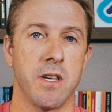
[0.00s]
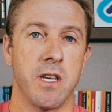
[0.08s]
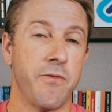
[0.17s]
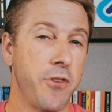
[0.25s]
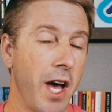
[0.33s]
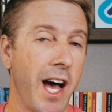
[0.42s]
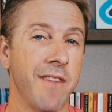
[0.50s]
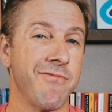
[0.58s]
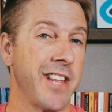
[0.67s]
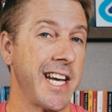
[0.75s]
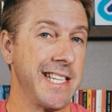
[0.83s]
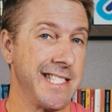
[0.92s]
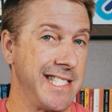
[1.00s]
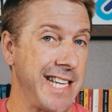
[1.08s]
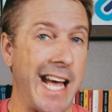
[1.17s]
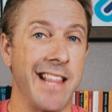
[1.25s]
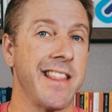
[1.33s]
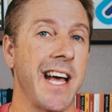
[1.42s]
If you have like
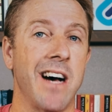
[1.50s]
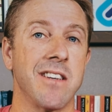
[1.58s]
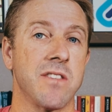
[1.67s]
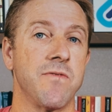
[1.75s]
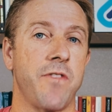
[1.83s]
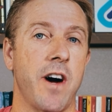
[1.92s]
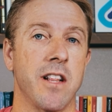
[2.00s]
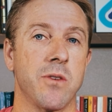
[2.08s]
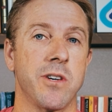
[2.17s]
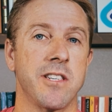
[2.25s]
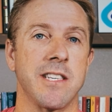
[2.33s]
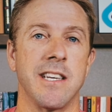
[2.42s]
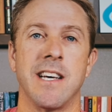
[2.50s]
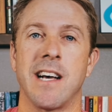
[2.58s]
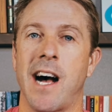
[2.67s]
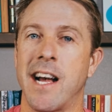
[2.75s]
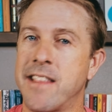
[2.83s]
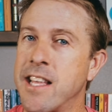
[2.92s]
10,000 followers,
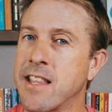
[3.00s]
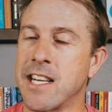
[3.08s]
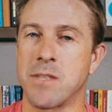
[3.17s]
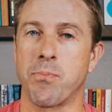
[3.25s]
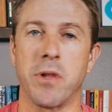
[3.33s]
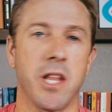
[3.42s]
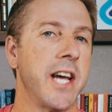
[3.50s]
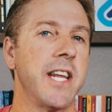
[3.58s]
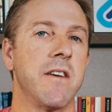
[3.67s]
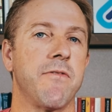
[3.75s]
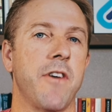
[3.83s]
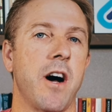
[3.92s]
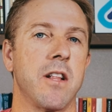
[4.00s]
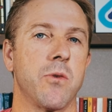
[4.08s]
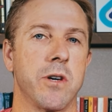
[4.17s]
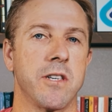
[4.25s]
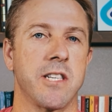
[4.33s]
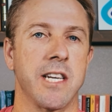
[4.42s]
I think that's plenty of
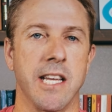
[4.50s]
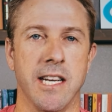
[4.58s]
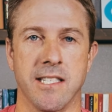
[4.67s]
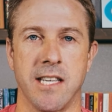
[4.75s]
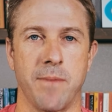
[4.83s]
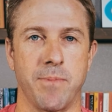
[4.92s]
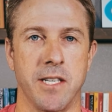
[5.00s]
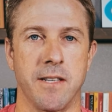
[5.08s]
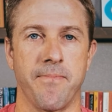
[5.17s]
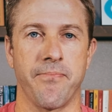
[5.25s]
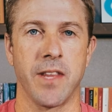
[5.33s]
followers to get accepted.